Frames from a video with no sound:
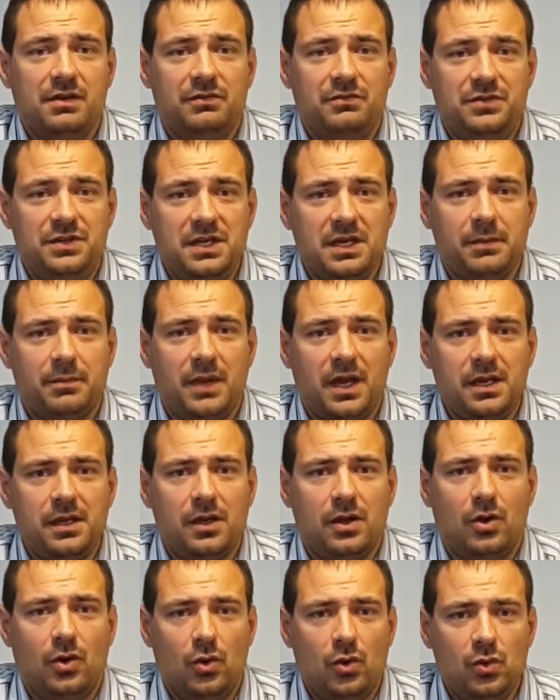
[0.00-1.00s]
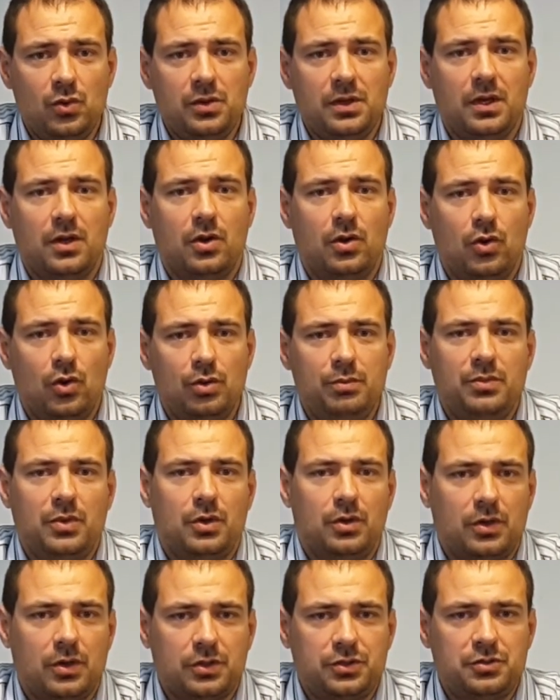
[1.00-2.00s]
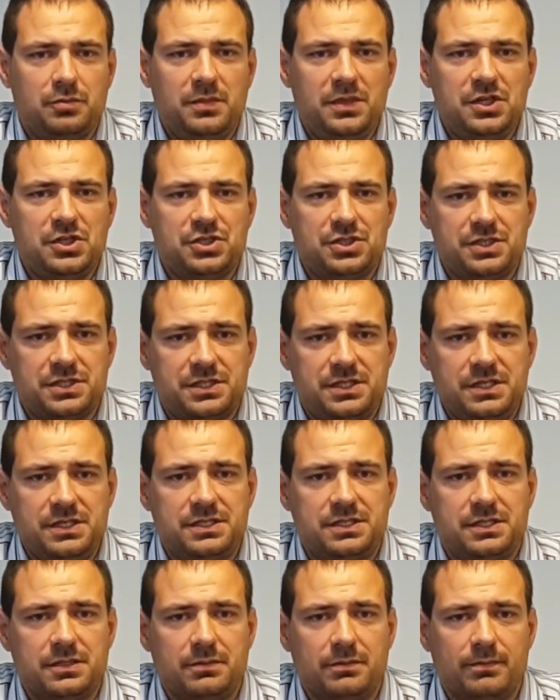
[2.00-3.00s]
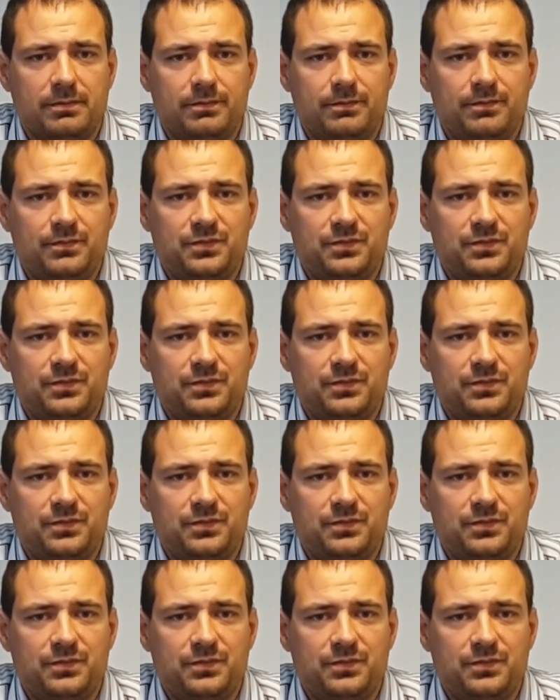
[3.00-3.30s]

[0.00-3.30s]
via my own home automation system.